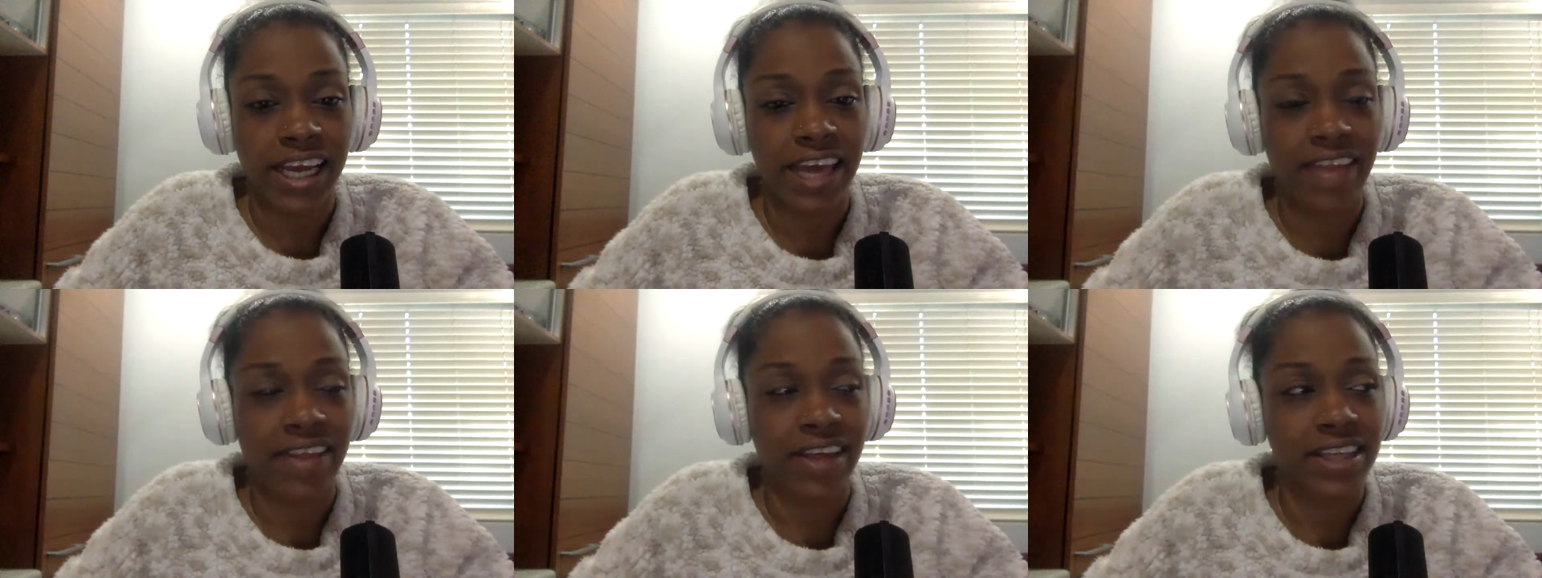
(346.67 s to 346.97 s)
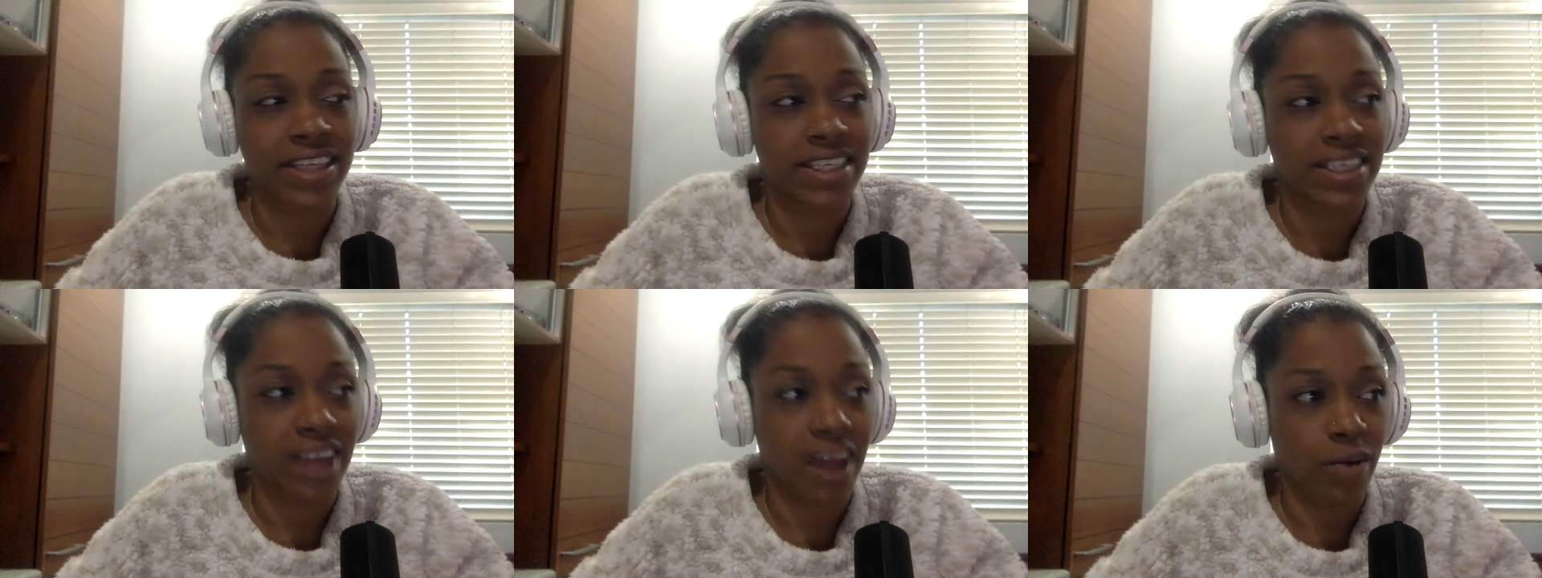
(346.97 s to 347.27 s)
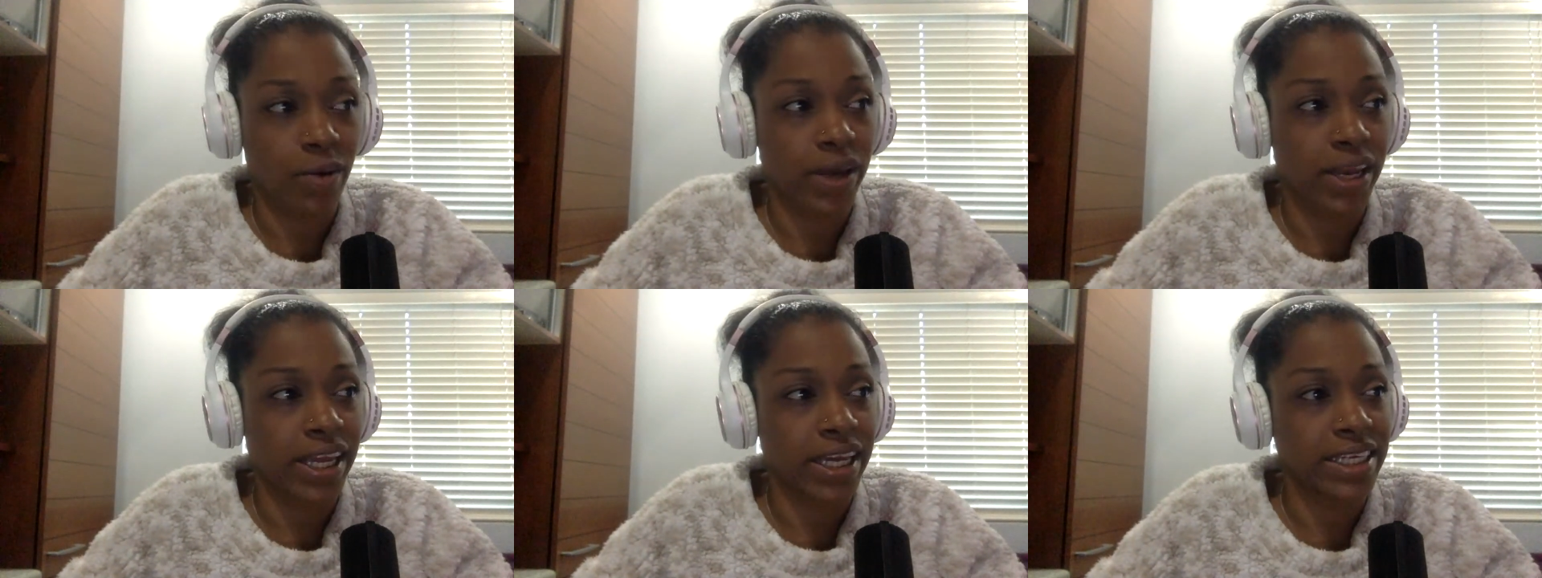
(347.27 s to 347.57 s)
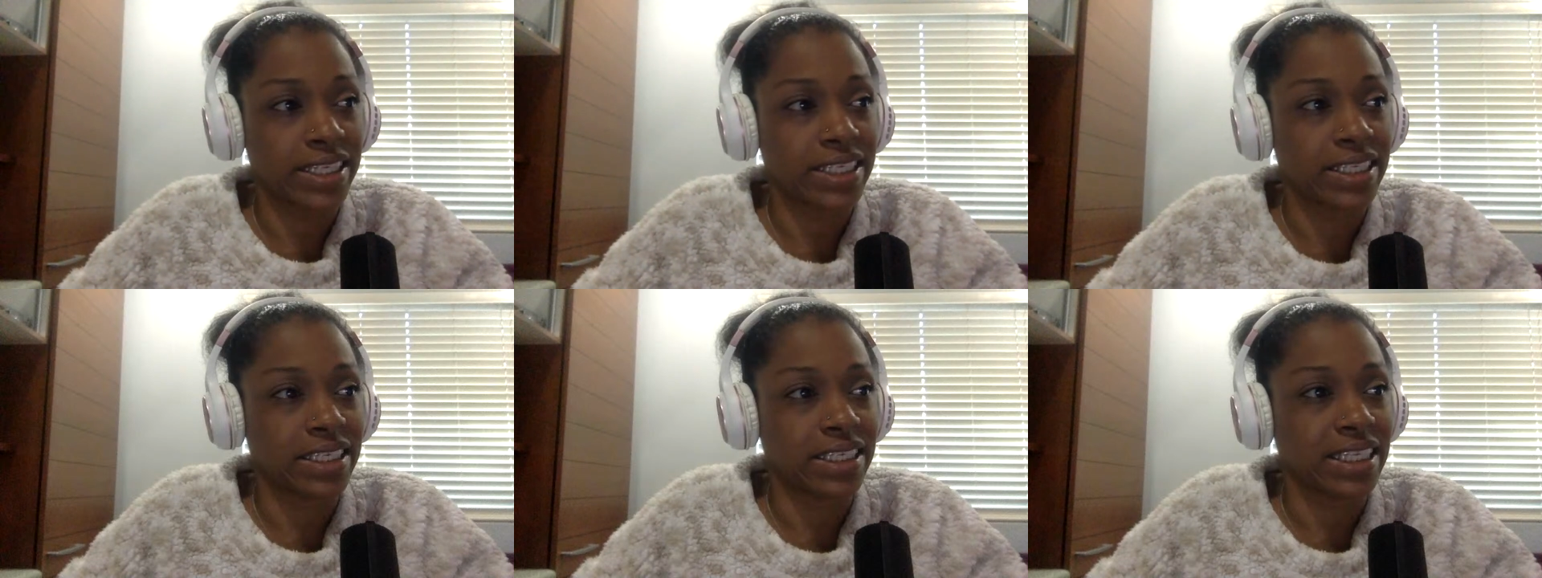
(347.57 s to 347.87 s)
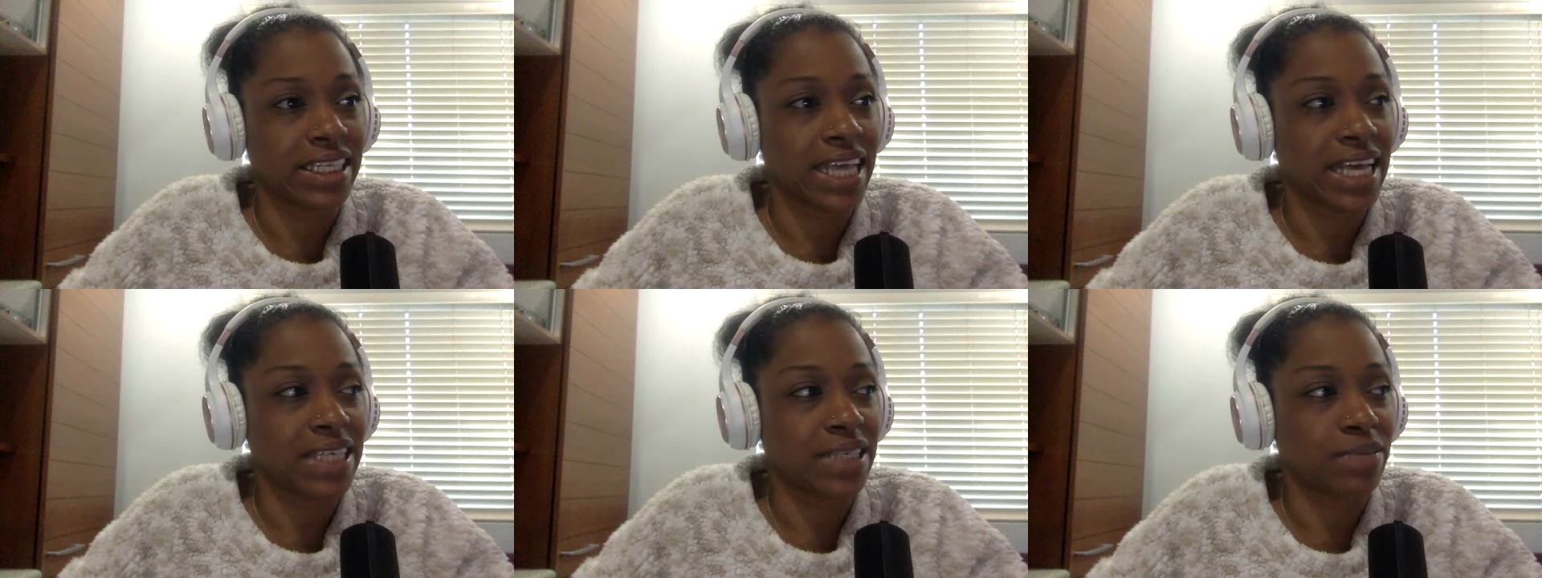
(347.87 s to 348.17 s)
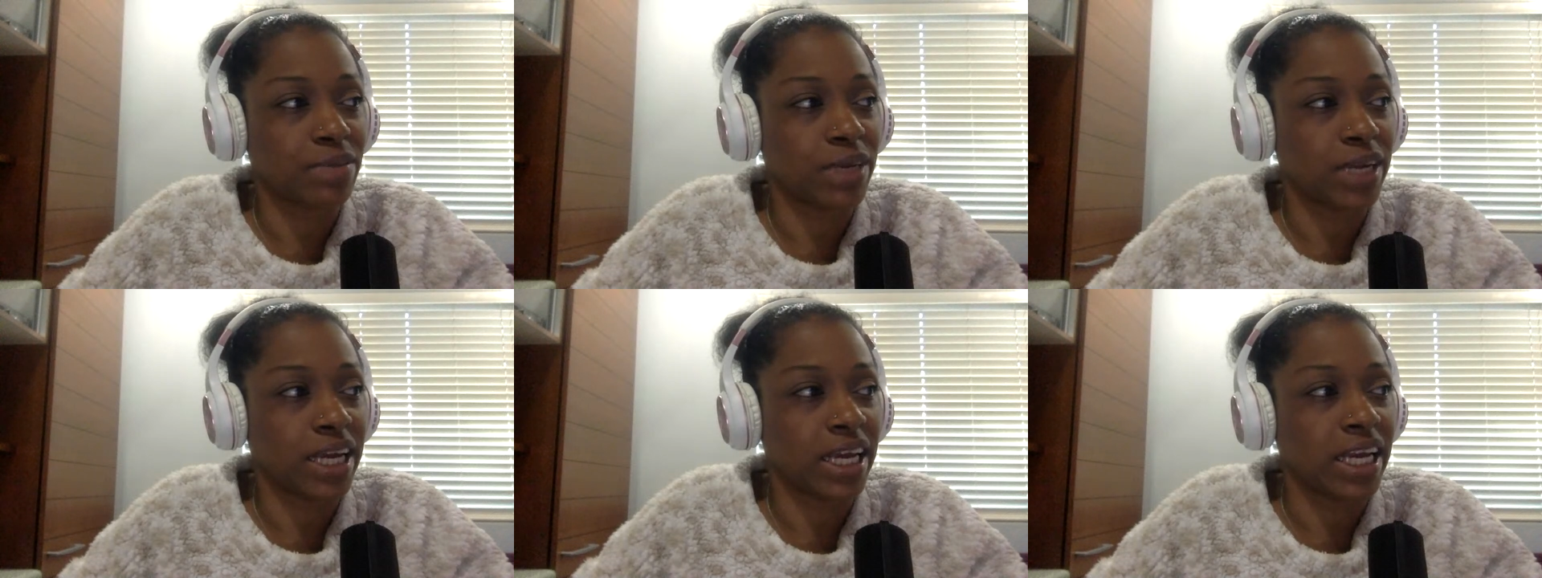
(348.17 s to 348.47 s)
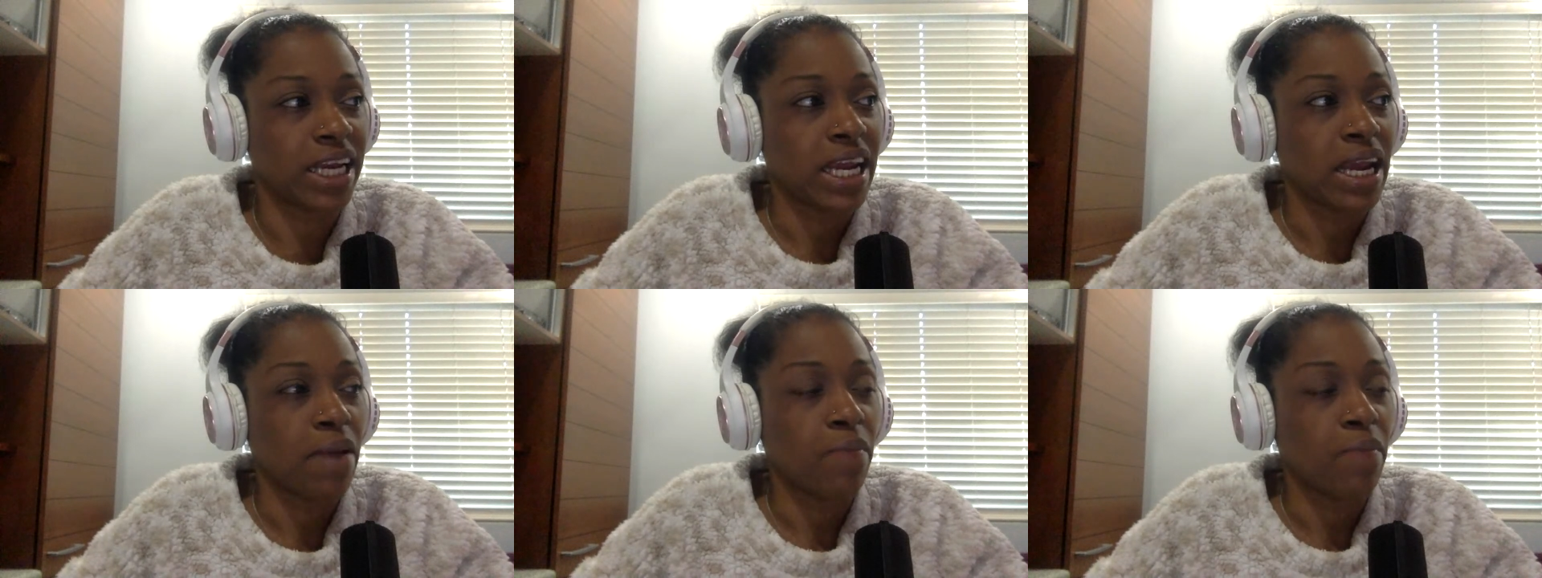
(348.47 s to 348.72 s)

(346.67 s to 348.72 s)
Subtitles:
And that's not waiting until the last minute,